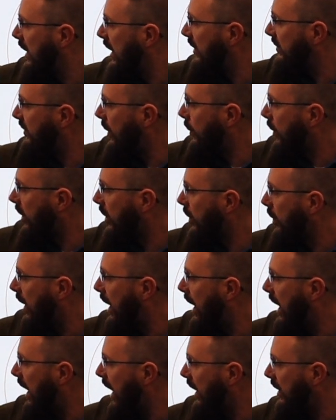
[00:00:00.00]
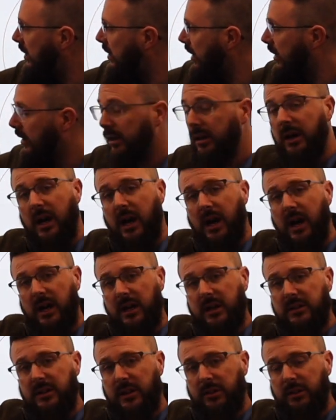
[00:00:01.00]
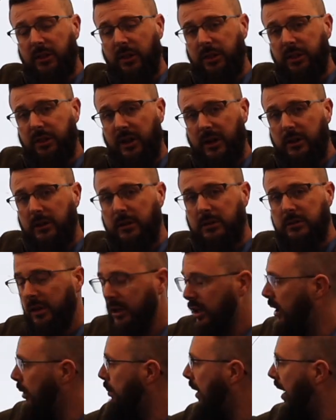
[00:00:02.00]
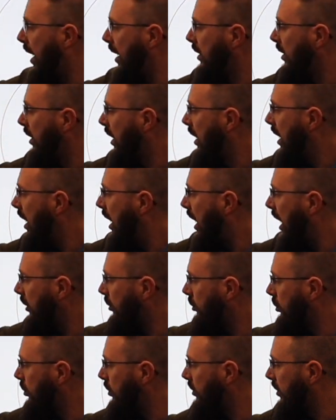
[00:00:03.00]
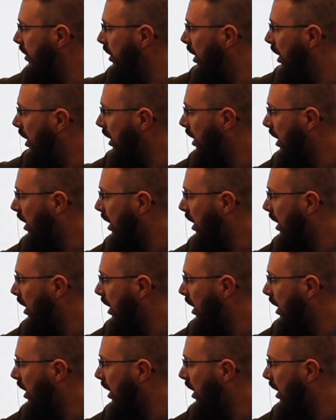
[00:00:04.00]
If I want to go to highlighter, I click the thicker looking pen. I choose a